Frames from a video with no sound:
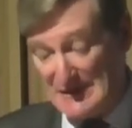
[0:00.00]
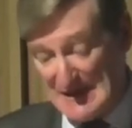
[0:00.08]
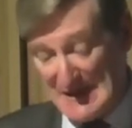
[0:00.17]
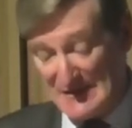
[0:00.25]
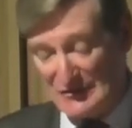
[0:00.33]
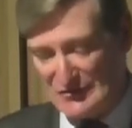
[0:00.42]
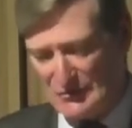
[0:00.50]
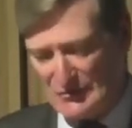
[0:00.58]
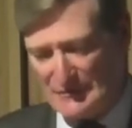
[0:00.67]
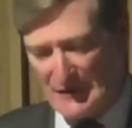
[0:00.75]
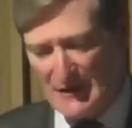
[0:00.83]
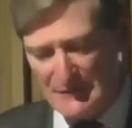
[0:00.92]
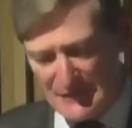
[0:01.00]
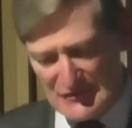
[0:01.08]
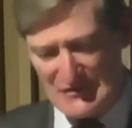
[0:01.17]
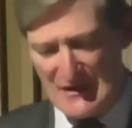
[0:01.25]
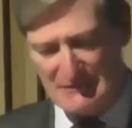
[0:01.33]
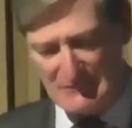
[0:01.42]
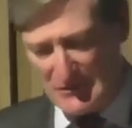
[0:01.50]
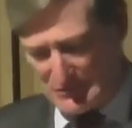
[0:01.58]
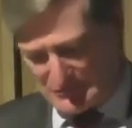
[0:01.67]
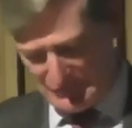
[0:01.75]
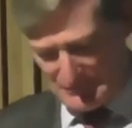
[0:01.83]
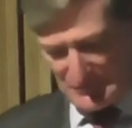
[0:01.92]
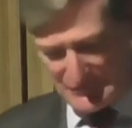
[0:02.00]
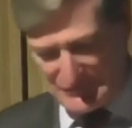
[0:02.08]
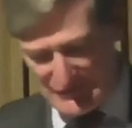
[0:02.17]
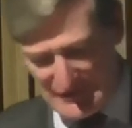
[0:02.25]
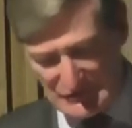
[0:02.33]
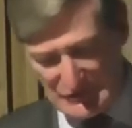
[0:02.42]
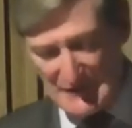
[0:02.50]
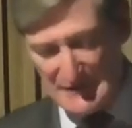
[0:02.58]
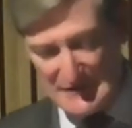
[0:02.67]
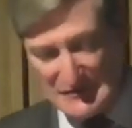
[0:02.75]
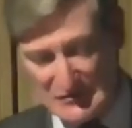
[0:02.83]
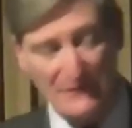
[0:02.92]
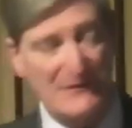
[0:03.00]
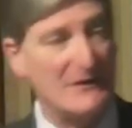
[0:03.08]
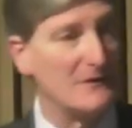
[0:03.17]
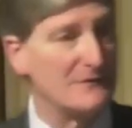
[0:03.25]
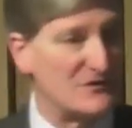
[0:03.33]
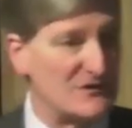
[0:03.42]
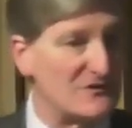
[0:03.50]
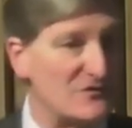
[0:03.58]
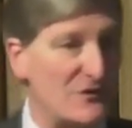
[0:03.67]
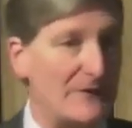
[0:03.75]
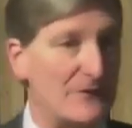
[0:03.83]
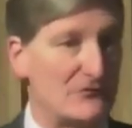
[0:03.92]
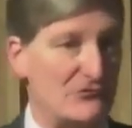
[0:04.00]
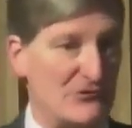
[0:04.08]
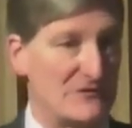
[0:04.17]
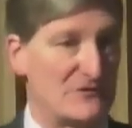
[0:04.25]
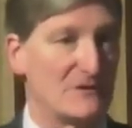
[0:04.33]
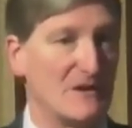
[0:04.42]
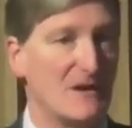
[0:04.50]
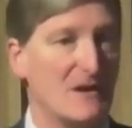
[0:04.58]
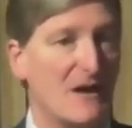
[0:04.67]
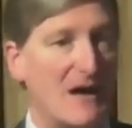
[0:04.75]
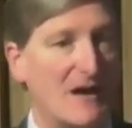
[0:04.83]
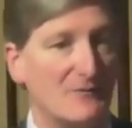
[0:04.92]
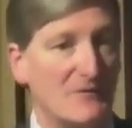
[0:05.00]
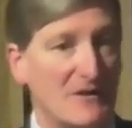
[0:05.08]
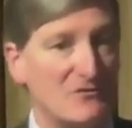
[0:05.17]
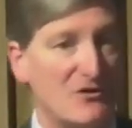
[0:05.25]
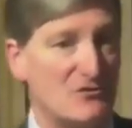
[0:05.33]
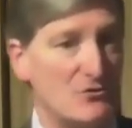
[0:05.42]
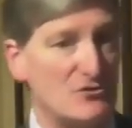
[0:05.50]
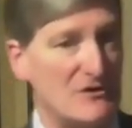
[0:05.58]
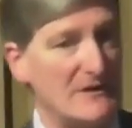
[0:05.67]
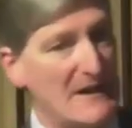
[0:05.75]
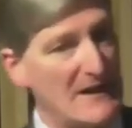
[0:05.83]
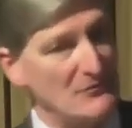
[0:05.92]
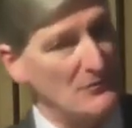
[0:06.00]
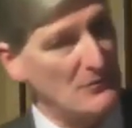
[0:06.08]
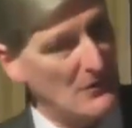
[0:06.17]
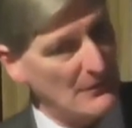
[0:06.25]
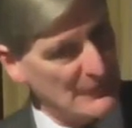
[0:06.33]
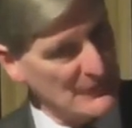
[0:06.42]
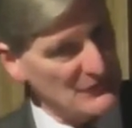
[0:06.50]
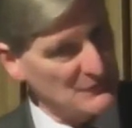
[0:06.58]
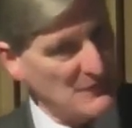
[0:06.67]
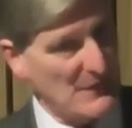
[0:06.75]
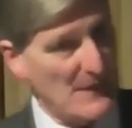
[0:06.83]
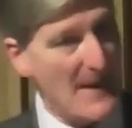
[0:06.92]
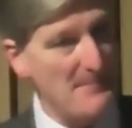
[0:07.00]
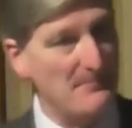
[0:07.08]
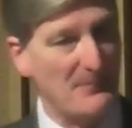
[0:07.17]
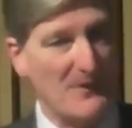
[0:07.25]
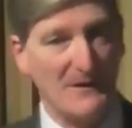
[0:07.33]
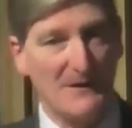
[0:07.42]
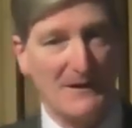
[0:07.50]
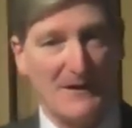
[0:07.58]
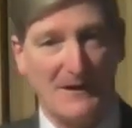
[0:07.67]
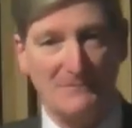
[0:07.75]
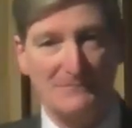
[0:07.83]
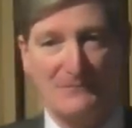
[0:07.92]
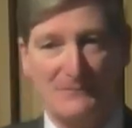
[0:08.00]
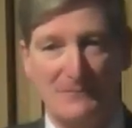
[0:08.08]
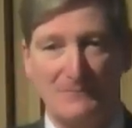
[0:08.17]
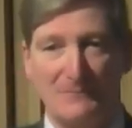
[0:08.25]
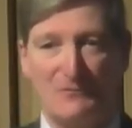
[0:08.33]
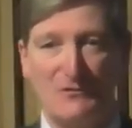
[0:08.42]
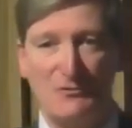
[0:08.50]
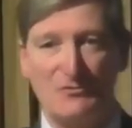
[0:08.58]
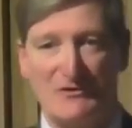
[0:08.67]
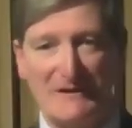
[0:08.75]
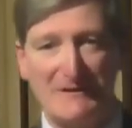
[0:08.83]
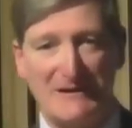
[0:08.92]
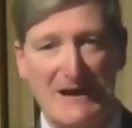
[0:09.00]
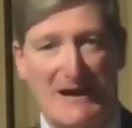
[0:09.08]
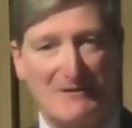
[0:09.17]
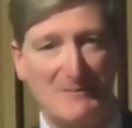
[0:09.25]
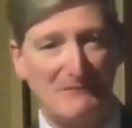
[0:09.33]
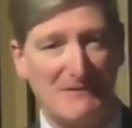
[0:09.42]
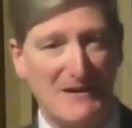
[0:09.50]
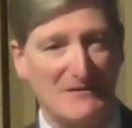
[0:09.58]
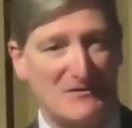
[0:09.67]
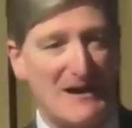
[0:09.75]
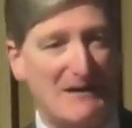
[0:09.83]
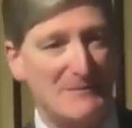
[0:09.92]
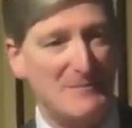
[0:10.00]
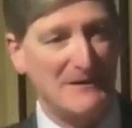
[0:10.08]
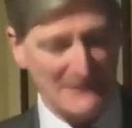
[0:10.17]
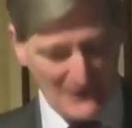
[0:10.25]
has a sort of oversight role towards the attorneys of the overseas territories. And there's usually an annual conference with them, usually in a nice Caribbean